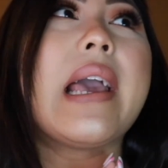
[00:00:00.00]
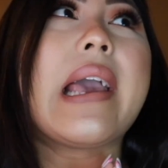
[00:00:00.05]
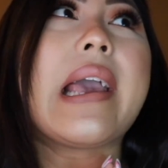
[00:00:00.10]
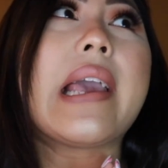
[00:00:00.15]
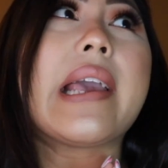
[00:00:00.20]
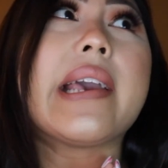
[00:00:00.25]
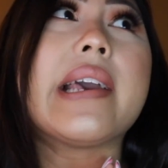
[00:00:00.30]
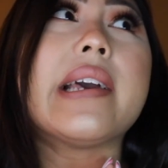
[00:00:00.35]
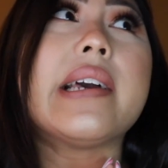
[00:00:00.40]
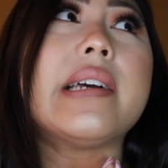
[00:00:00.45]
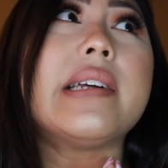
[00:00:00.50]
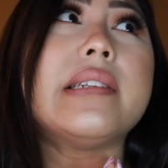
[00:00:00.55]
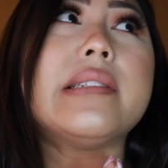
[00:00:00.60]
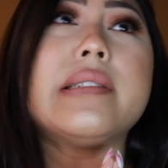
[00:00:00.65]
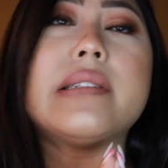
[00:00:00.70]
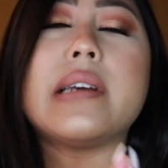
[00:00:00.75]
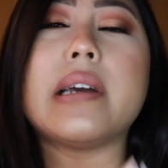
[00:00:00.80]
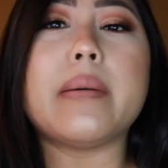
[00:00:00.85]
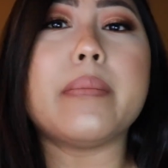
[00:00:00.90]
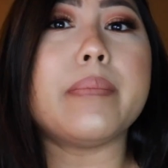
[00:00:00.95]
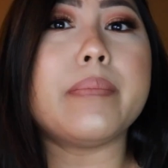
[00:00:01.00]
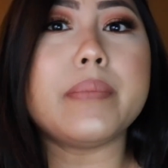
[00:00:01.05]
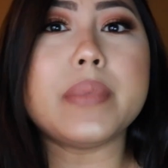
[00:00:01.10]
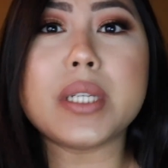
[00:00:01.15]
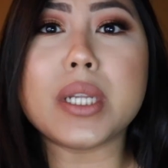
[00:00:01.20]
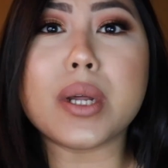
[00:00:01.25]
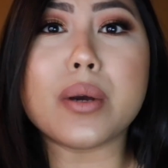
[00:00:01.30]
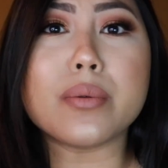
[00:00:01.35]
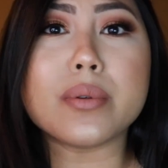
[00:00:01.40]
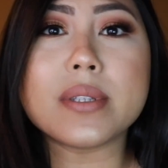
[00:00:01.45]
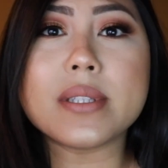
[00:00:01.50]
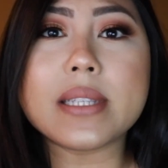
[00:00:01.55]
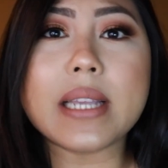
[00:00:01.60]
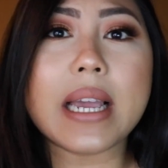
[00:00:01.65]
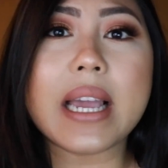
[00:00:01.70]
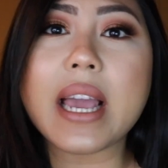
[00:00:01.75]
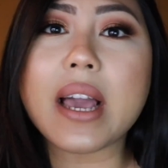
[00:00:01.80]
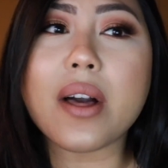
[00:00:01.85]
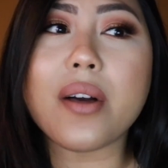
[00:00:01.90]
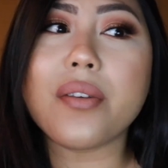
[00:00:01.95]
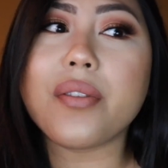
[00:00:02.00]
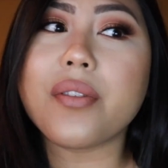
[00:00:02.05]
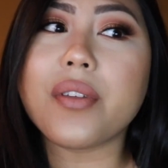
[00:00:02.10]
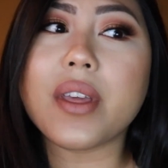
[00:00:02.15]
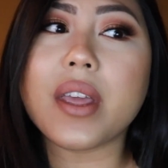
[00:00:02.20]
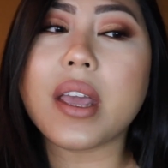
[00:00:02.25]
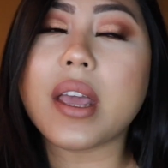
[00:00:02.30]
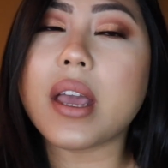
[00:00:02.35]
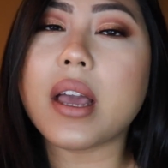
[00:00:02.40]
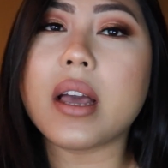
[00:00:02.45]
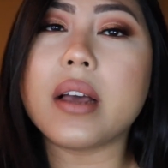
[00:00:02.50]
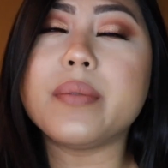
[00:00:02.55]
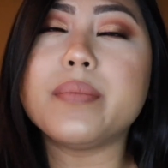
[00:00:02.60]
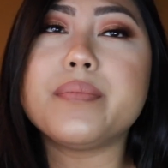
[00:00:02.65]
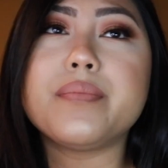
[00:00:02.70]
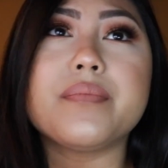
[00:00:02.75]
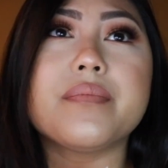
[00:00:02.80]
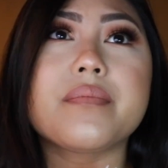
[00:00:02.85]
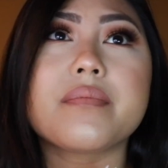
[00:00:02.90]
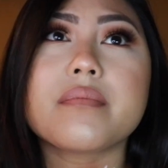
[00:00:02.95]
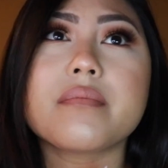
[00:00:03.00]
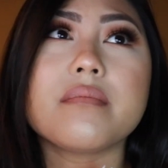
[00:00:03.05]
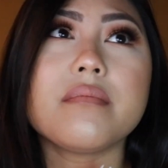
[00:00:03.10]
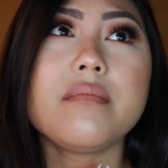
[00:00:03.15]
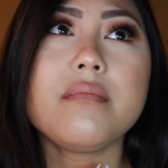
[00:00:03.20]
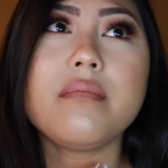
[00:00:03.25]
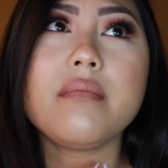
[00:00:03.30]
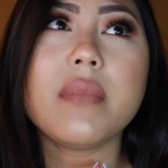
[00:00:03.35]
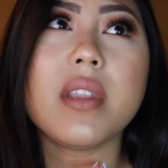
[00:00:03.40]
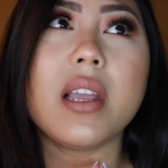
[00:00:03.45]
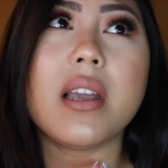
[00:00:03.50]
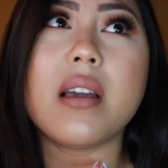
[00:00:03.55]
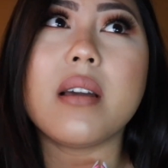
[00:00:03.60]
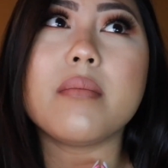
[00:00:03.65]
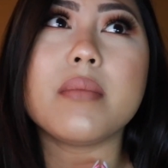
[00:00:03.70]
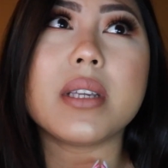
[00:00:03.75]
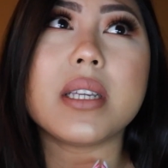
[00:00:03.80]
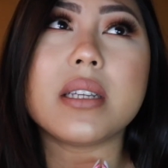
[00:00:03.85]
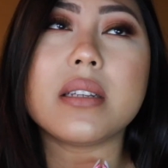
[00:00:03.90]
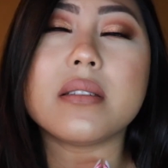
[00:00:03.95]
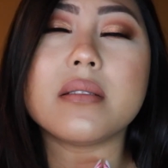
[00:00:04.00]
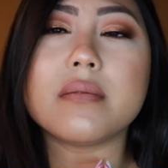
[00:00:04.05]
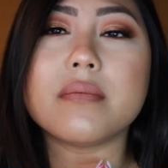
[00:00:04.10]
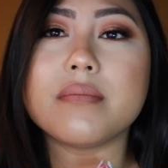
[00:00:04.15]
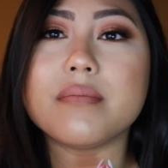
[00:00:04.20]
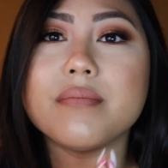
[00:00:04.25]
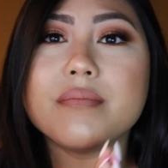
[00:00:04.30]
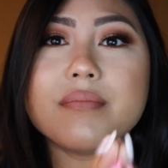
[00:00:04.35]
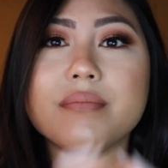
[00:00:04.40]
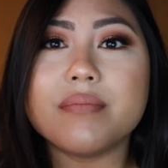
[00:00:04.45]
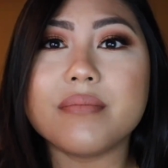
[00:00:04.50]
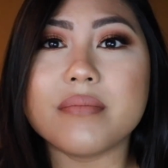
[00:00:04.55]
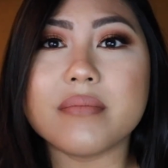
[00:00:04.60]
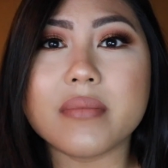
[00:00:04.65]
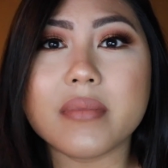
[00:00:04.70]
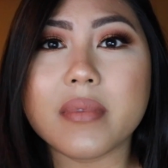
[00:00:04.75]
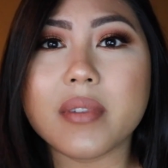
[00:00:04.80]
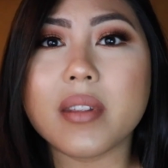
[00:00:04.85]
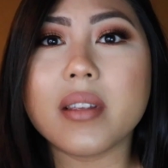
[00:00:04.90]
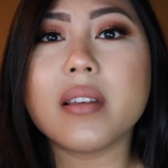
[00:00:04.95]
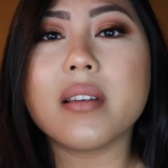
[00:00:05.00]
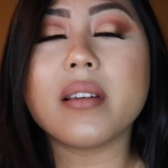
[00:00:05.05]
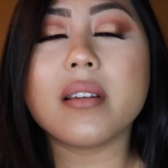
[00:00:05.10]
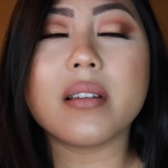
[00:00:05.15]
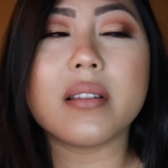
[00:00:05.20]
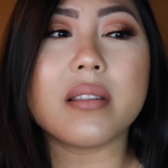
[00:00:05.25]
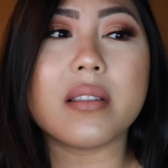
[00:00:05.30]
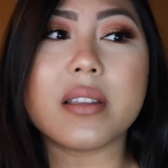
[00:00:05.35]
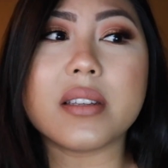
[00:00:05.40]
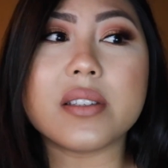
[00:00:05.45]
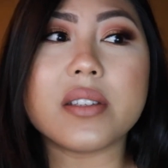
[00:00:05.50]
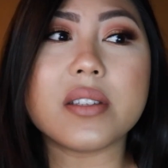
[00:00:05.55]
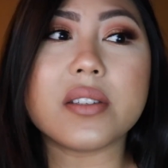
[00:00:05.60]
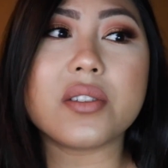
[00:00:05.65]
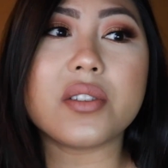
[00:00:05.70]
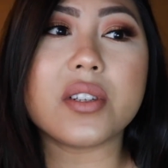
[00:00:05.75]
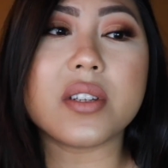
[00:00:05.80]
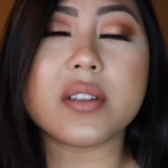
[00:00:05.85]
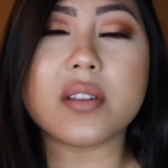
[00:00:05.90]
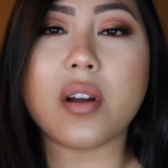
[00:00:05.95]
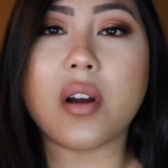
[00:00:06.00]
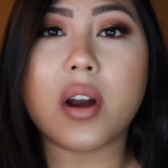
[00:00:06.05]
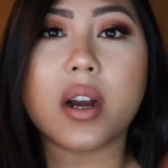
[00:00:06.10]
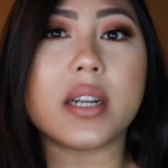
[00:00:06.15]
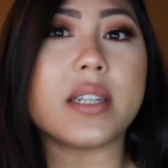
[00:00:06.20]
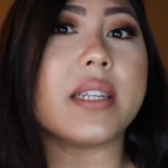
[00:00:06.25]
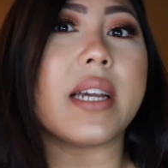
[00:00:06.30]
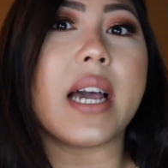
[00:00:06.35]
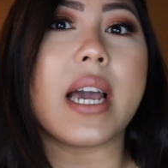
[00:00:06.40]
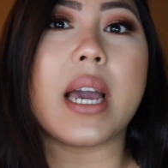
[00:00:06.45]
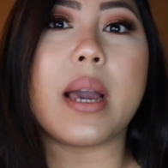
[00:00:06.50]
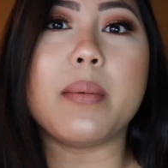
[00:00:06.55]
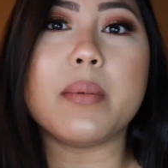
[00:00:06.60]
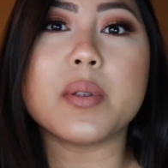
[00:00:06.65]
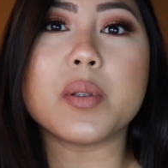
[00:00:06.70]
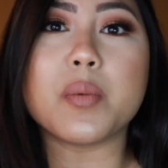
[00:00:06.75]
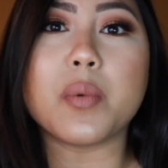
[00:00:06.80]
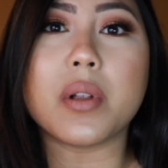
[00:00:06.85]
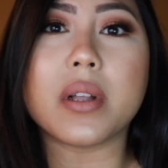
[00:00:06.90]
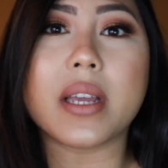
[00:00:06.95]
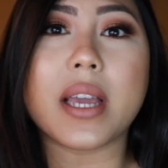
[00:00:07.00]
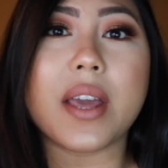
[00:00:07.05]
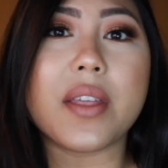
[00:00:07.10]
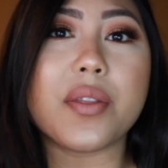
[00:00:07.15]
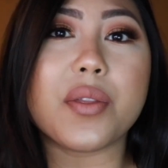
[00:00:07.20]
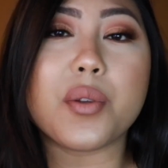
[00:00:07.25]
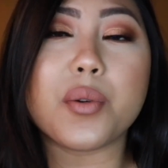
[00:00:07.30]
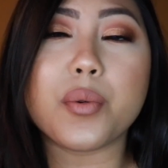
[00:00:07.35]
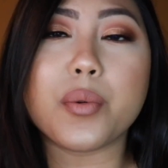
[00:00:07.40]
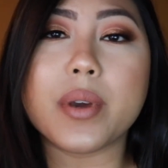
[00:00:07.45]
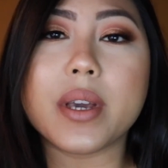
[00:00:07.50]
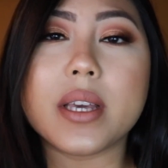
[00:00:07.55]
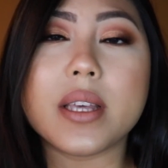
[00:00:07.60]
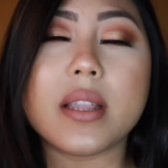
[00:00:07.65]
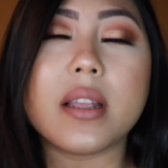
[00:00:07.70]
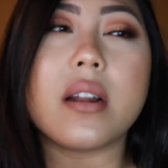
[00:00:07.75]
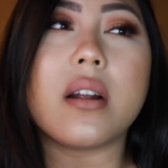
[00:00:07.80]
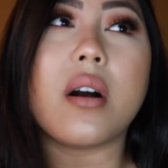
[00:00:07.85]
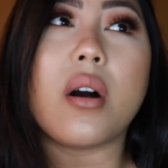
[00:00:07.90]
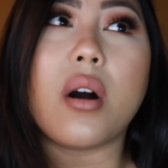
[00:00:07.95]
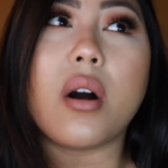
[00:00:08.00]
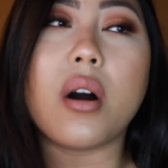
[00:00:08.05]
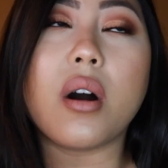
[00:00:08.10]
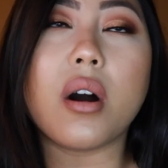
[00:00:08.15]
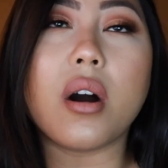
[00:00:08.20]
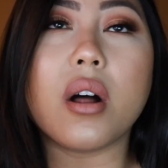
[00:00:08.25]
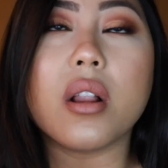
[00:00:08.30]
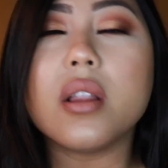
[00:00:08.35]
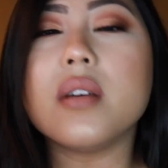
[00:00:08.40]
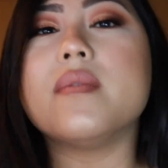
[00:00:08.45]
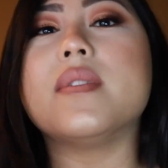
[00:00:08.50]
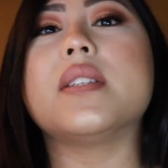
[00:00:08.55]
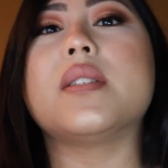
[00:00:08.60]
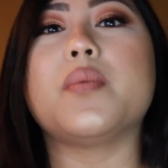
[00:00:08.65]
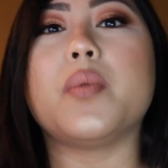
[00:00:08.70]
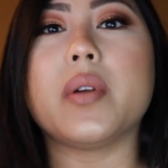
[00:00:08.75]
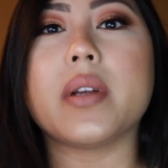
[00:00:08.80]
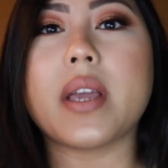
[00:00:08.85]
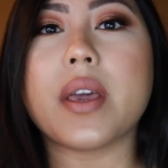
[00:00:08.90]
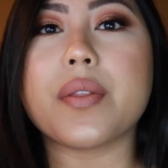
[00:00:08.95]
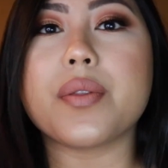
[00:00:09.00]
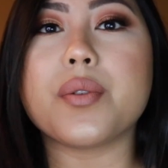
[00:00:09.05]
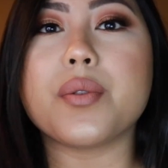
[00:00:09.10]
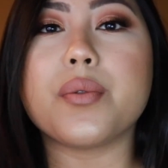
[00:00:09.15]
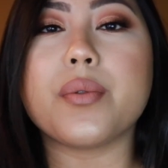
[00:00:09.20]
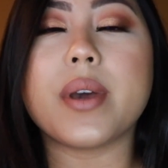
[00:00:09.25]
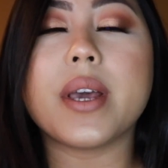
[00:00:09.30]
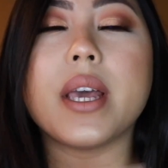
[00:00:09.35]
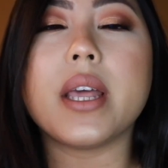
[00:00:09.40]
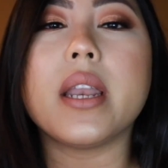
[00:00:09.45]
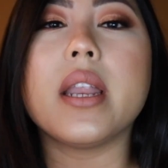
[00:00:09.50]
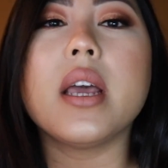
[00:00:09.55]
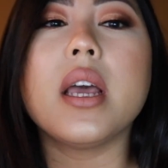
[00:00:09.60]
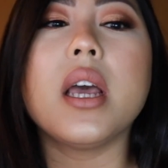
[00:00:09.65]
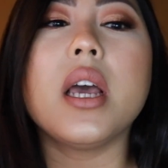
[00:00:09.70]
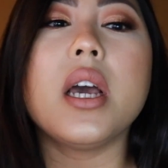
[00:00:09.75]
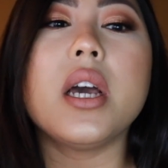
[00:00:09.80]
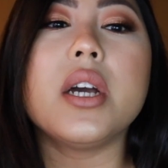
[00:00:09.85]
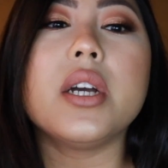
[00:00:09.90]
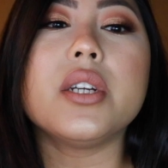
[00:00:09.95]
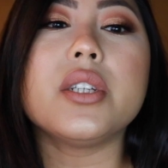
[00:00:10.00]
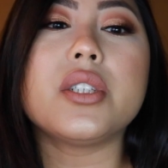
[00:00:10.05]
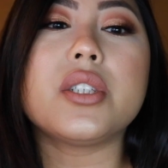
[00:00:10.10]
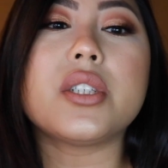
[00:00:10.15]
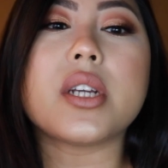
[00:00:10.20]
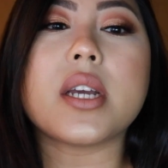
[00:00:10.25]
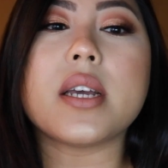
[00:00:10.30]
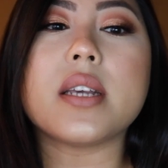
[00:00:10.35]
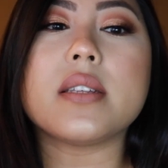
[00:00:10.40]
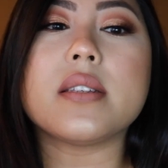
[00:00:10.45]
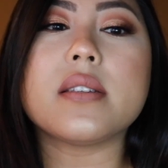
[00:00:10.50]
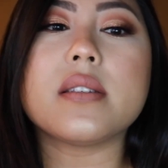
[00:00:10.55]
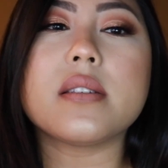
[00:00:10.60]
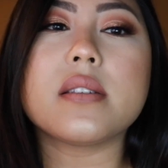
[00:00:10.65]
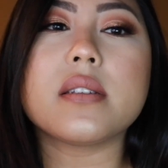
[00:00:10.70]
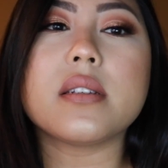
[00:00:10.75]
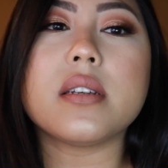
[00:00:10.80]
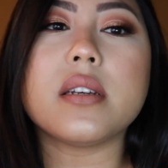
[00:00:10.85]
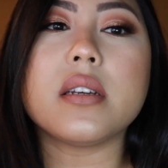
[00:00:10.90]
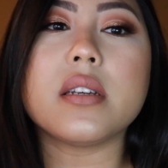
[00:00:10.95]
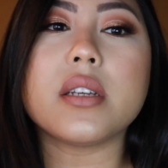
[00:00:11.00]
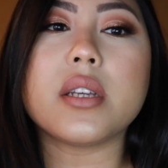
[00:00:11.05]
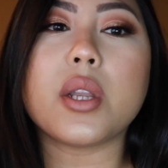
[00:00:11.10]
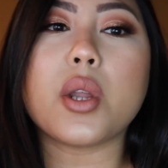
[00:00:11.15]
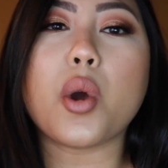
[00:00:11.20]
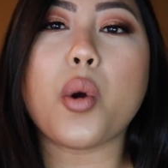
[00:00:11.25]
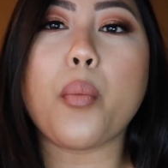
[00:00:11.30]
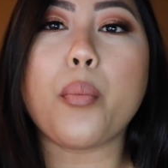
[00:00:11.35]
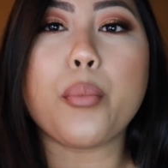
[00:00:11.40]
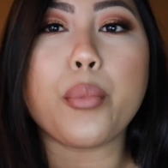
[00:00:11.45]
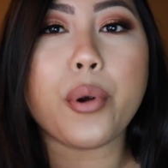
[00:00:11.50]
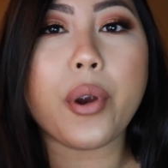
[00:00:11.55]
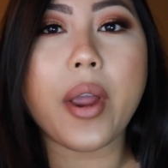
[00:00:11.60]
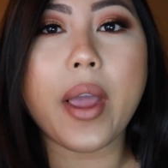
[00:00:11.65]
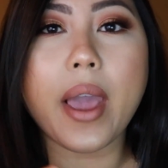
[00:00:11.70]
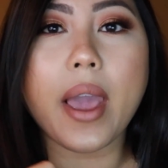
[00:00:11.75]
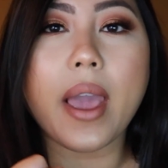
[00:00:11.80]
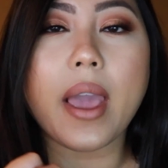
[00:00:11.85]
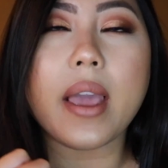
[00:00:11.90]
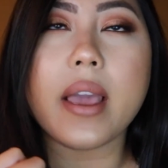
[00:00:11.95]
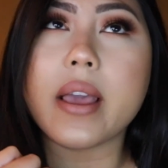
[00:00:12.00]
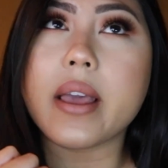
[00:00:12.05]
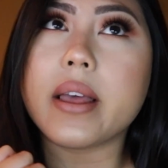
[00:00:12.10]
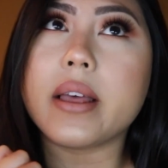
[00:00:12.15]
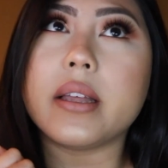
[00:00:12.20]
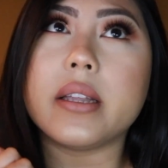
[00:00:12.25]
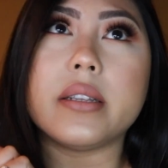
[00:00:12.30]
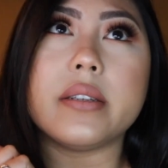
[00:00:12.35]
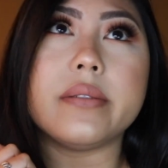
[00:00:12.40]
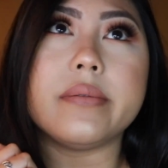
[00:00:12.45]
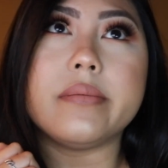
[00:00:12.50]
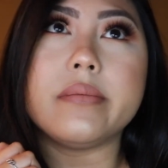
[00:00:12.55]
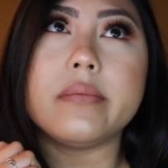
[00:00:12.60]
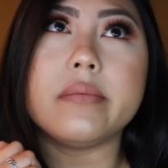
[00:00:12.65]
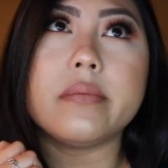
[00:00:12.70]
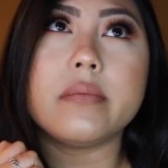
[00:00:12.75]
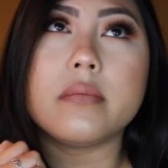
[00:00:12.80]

and you know, stay healthy. I mean, this is just hard times. We'll get through it. All of us will get through it. Just, you know, pray and